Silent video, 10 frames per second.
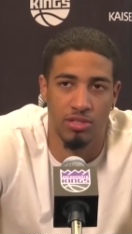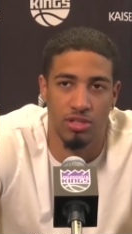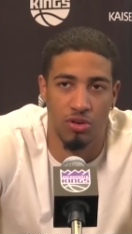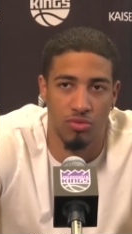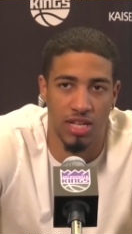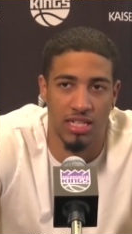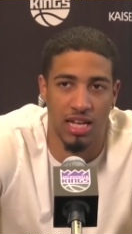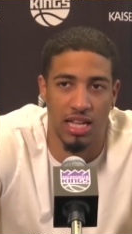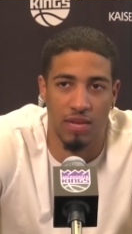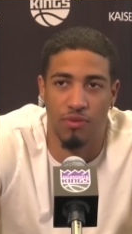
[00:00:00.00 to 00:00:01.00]
so that's
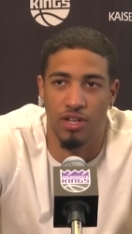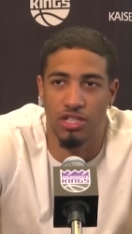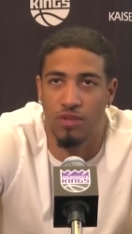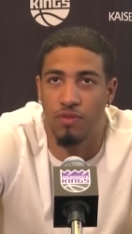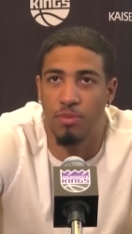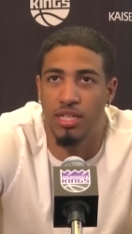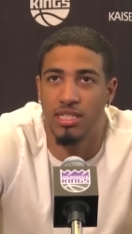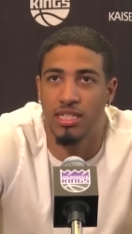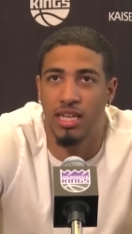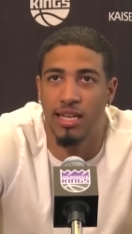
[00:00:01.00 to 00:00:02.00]
kind of like refreshing for me to
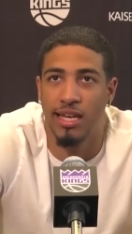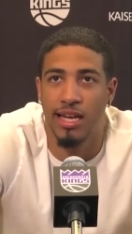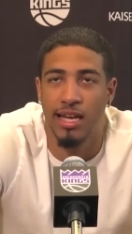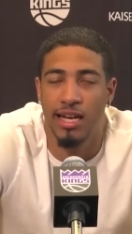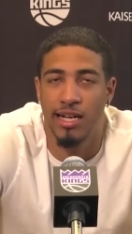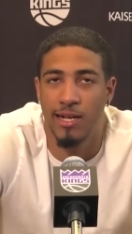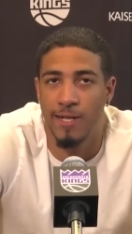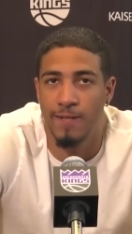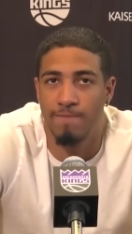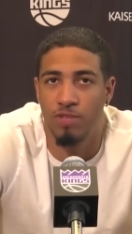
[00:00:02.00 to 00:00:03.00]
see um,